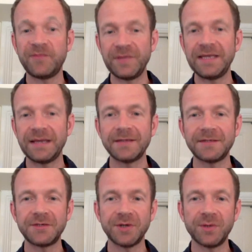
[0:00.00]
for me, that's
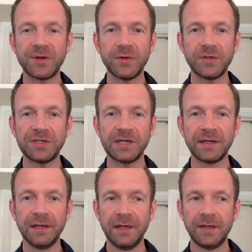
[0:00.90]
the job of coaching.
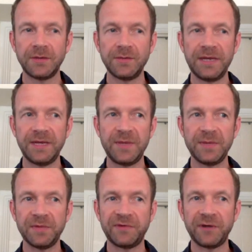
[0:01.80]
Too many
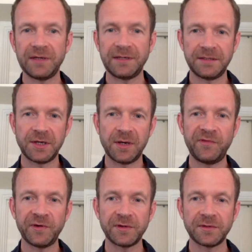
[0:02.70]
people fall into this
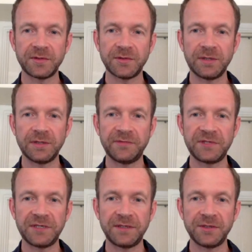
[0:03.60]
comfort zone of
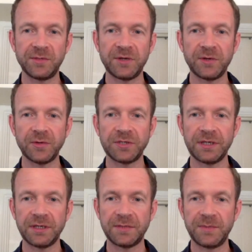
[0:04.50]
seeing the job of
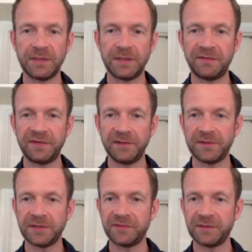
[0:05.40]
coaching as being the
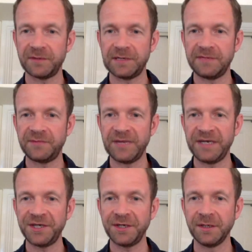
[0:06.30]
filter for
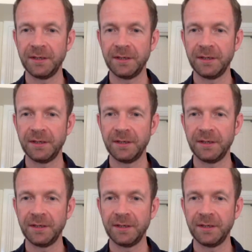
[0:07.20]
information.